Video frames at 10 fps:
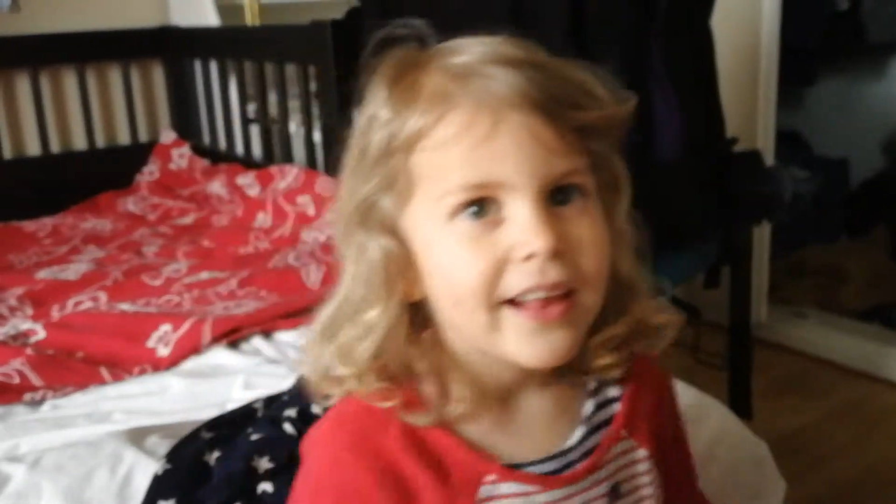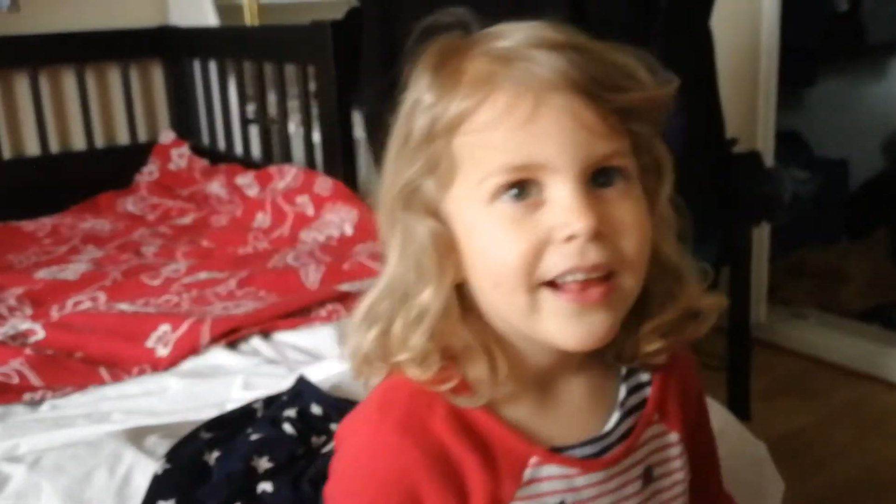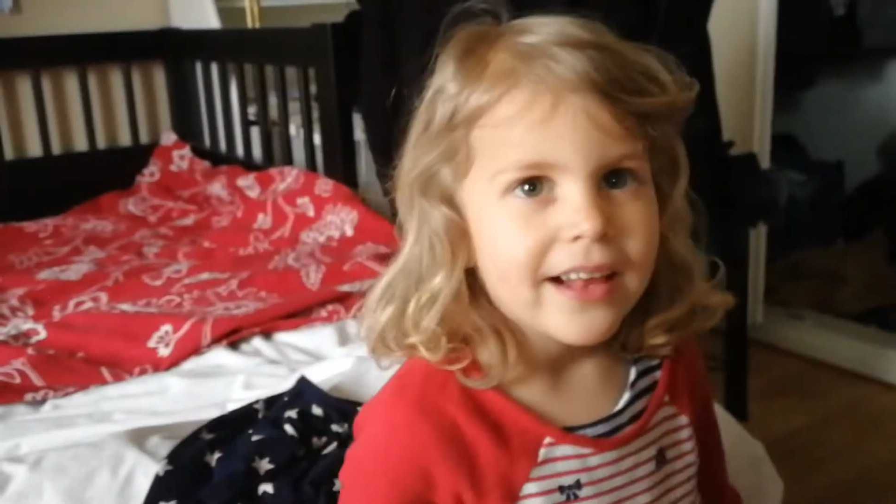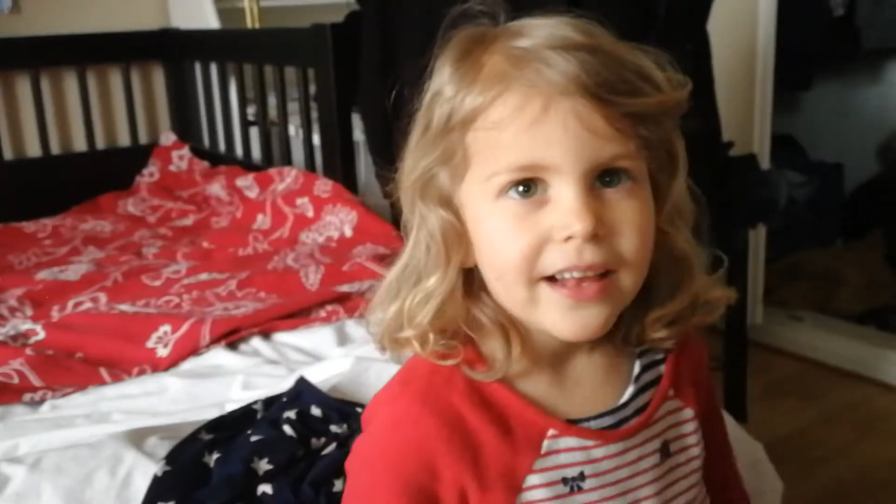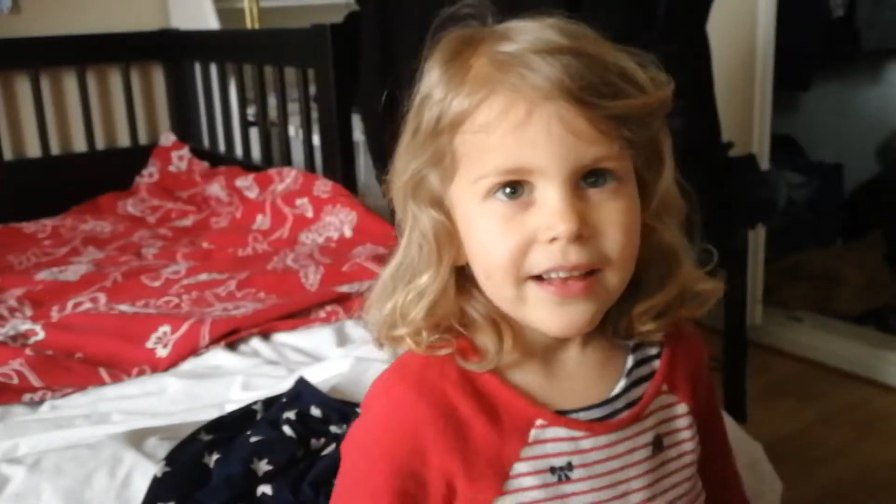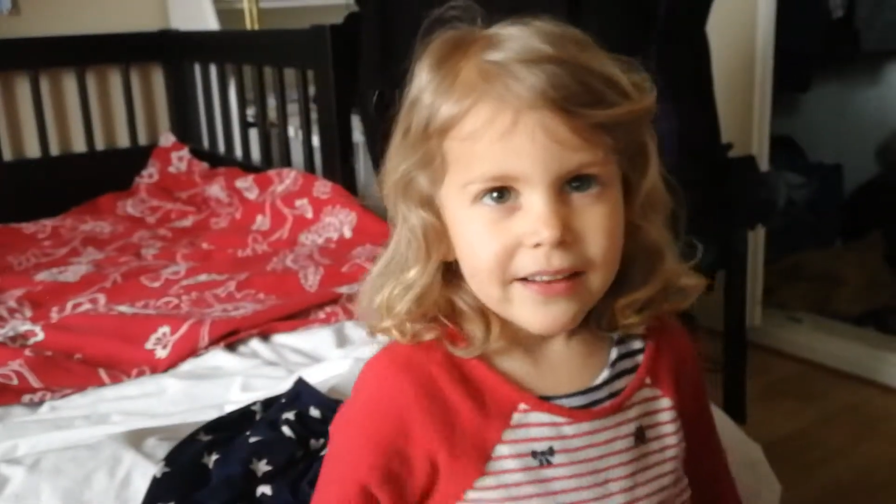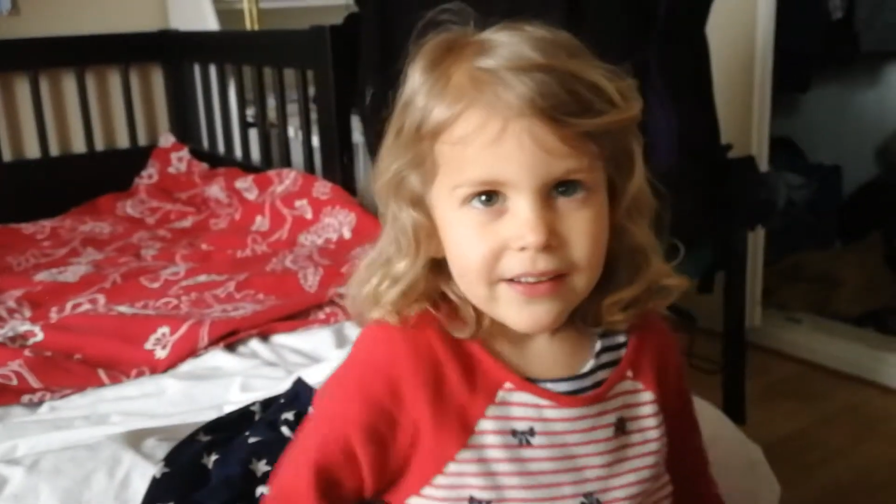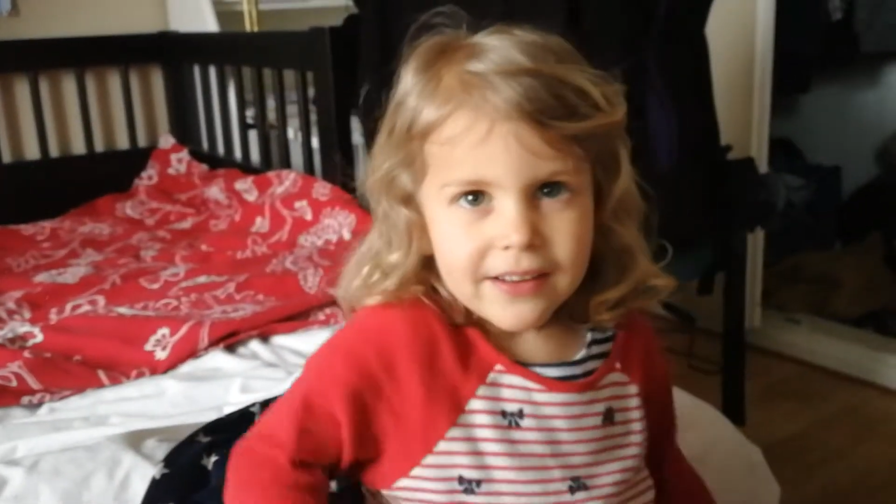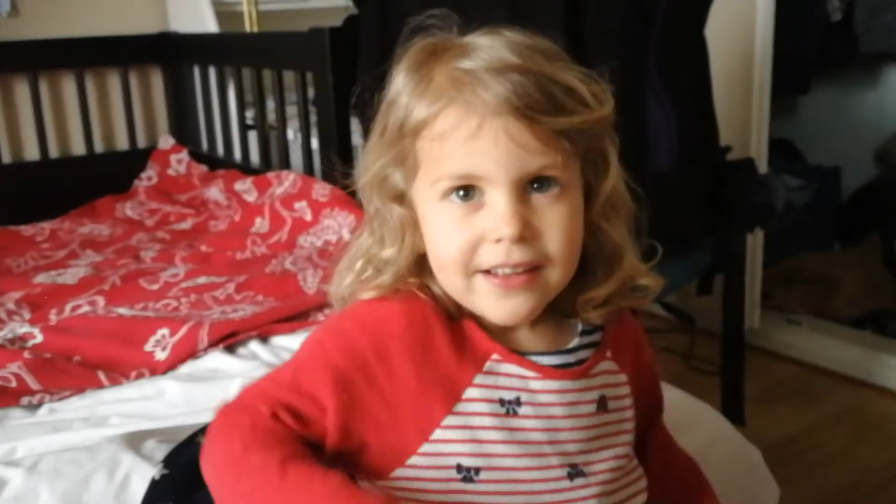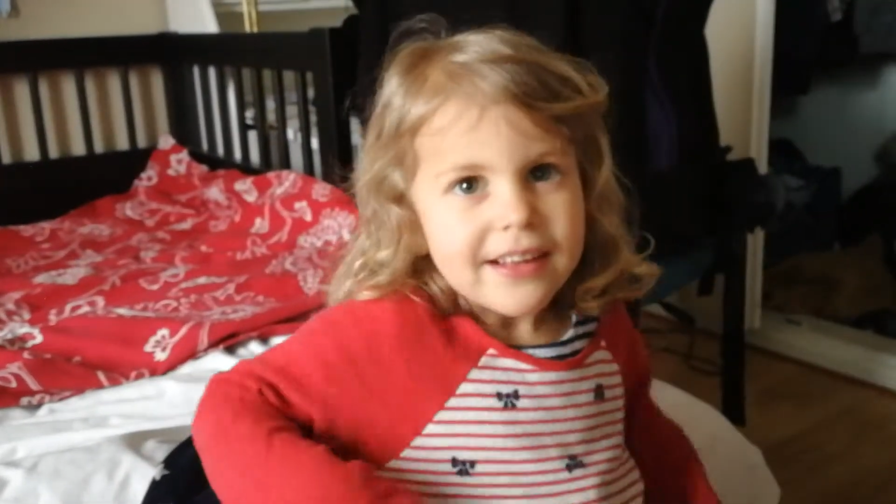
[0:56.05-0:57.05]
gratulerar?
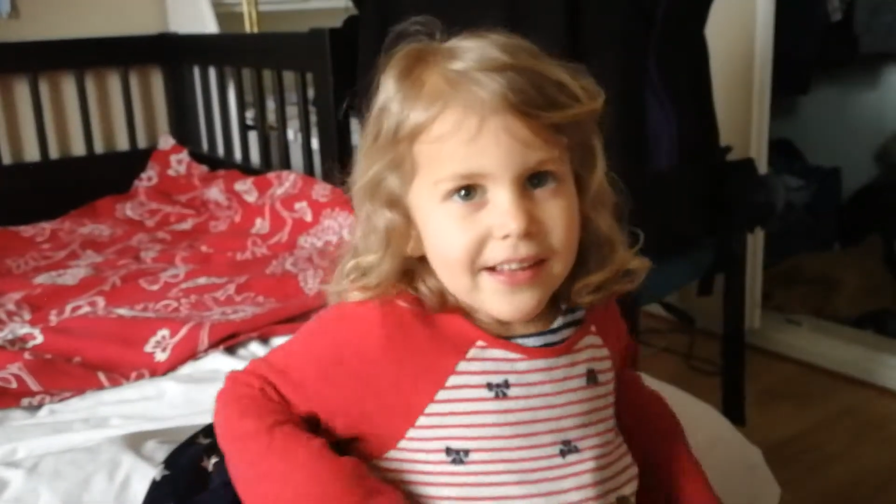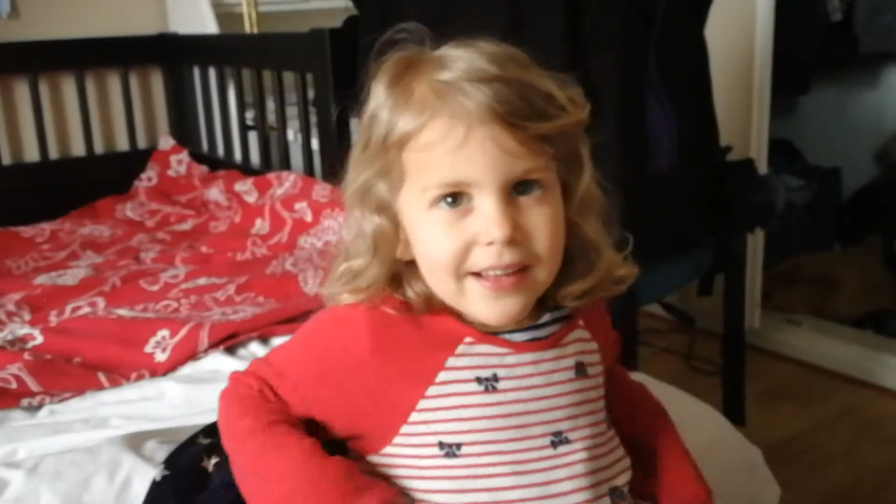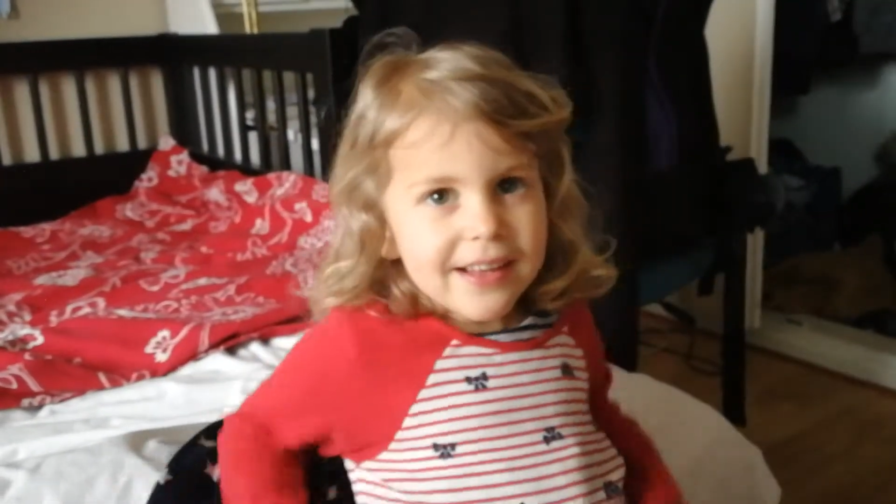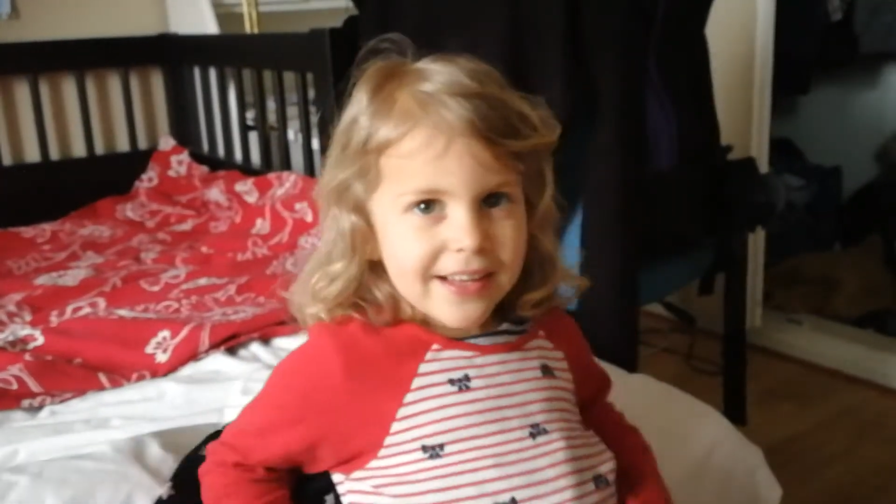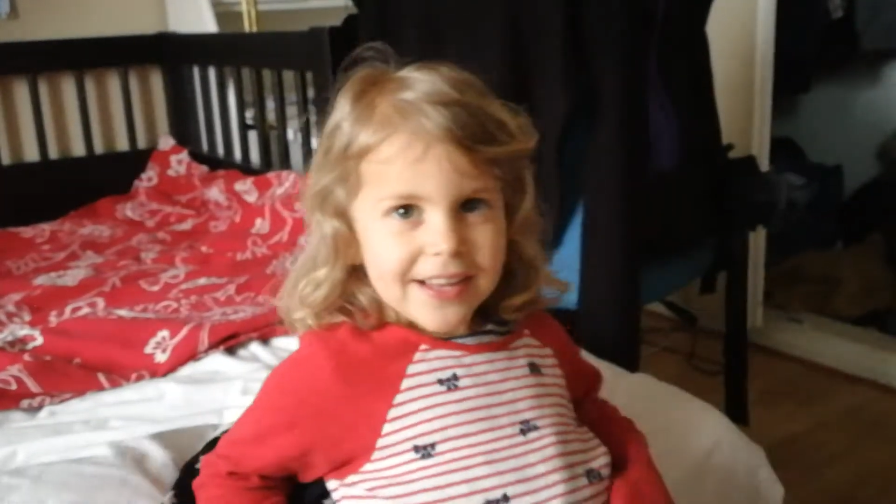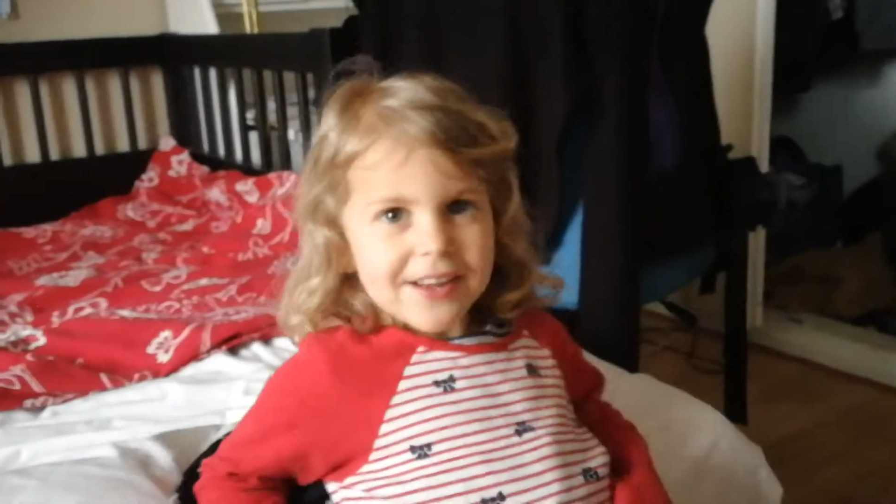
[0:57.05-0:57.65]
Okay.